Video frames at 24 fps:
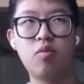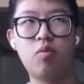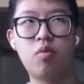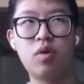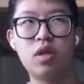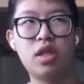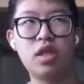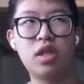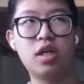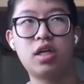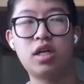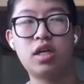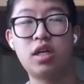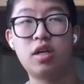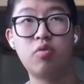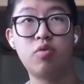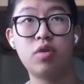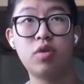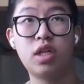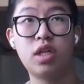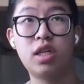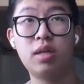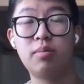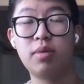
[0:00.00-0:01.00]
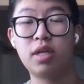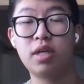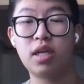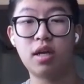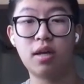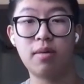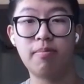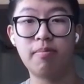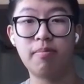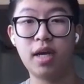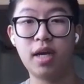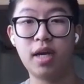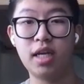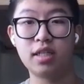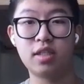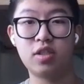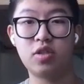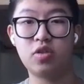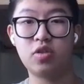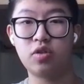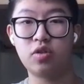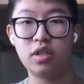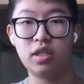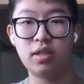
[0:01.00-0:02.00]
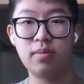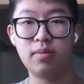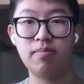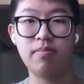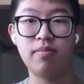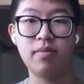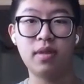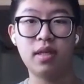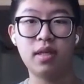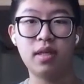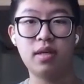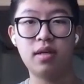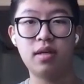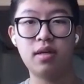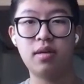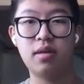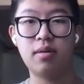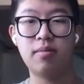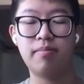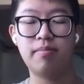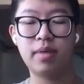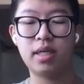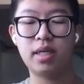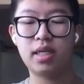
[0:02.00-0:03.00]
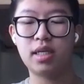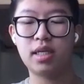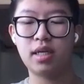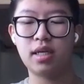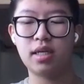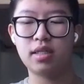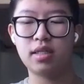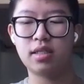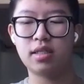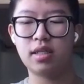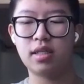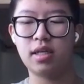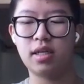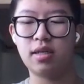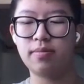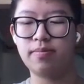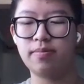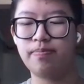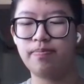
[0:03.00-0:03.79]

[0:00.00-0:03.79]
when they're gonna really become mainstream because